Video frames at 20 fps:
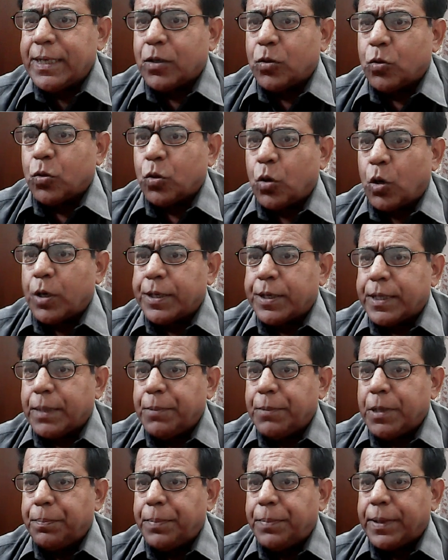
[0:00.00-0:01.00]

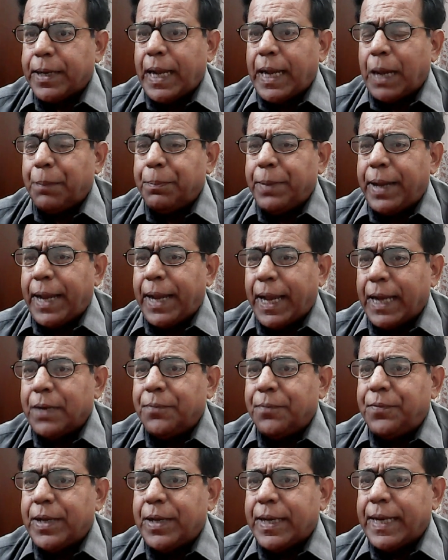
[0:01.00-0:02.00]
quantum number
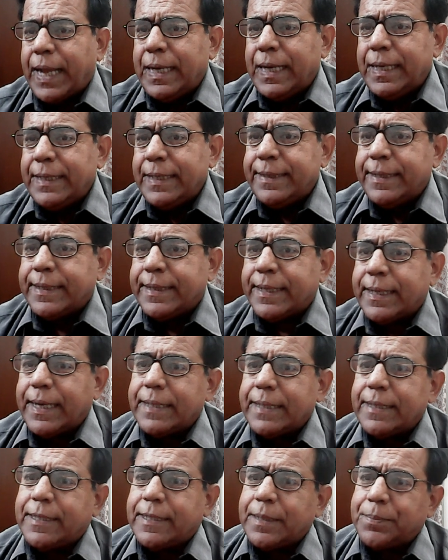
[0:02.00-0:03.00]
ml, where L is written
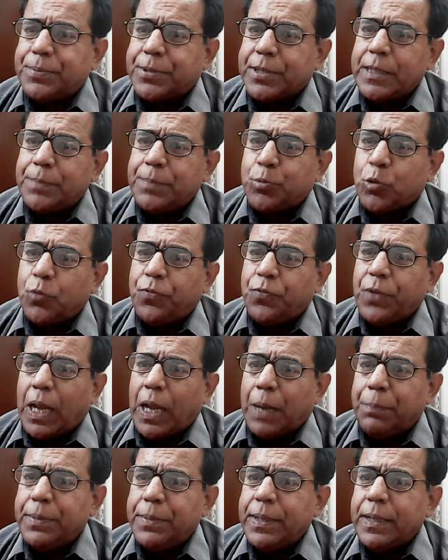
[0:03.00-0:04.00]
as a subscript of
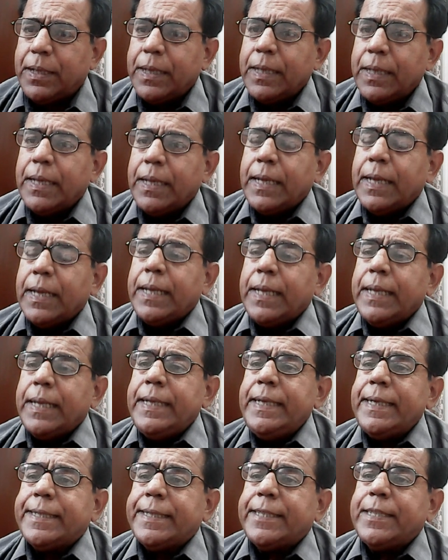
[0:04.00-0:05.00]
m.
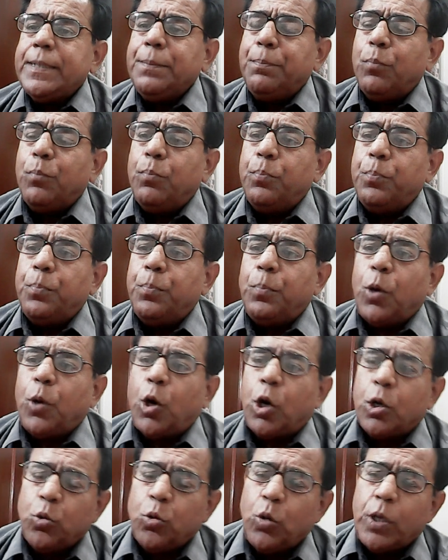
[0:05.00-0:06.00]
Its
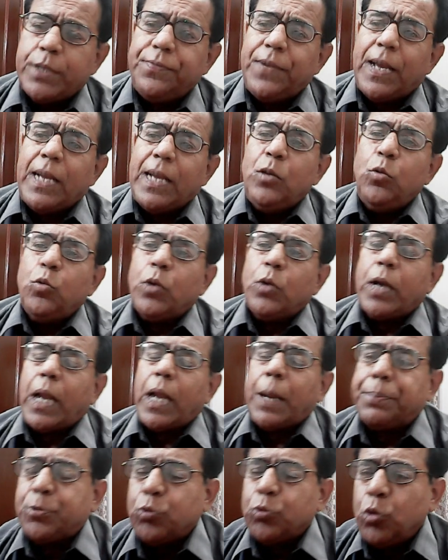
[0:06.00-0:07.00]
modulus value or
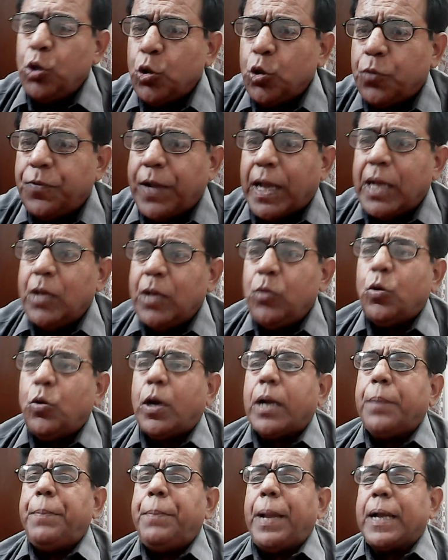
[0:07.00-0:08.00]
absolute value
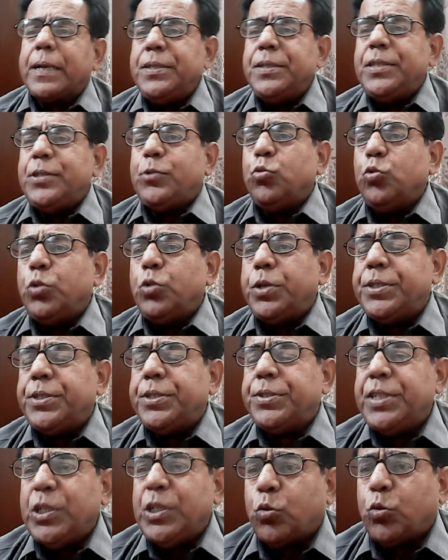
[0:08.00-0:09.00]
or magnitude is
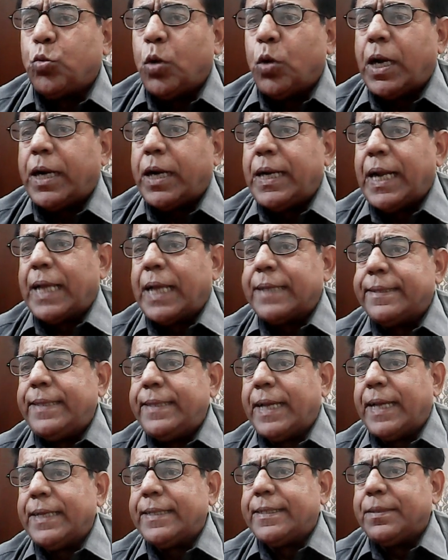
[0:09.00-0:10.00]
equal or less
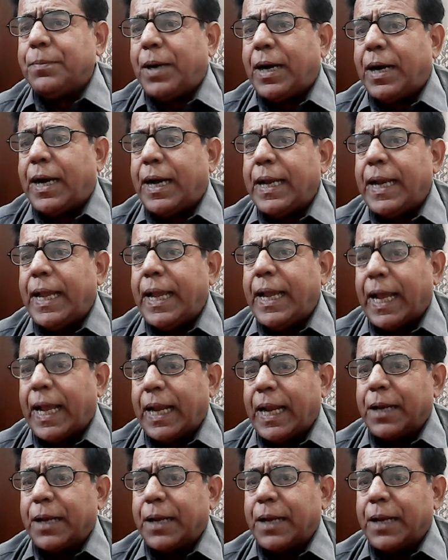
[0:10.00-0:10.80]
than small l,